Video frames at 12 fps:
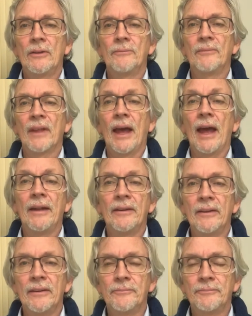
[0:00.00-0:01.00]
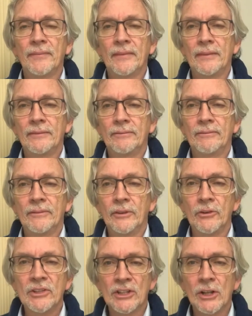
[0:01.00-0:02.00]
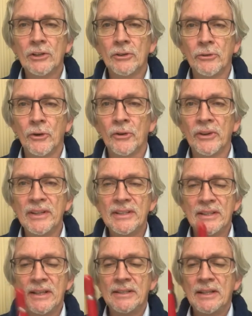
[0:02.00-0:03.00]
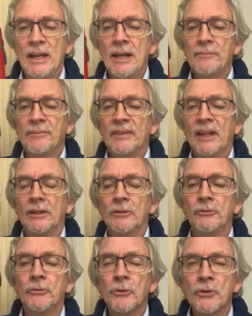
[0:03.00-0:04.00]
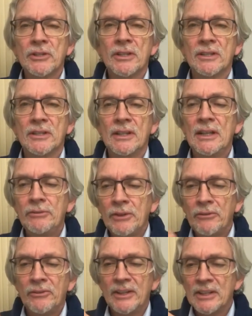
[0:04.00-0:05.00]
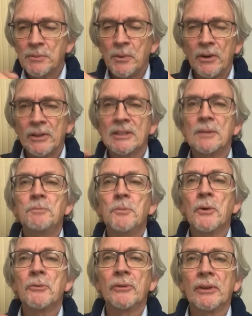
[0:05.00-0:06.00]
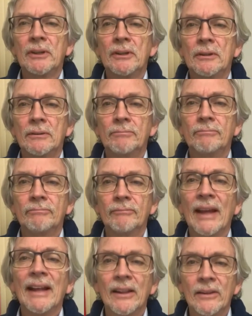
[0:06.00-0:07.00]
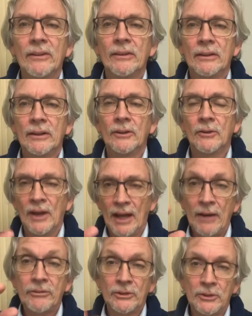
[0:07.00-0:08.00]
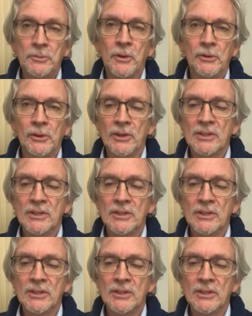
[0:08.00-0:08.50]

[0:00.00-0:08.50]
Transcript: And the result of all this is that the forces, even if this part is in perfect health, after the bone loss,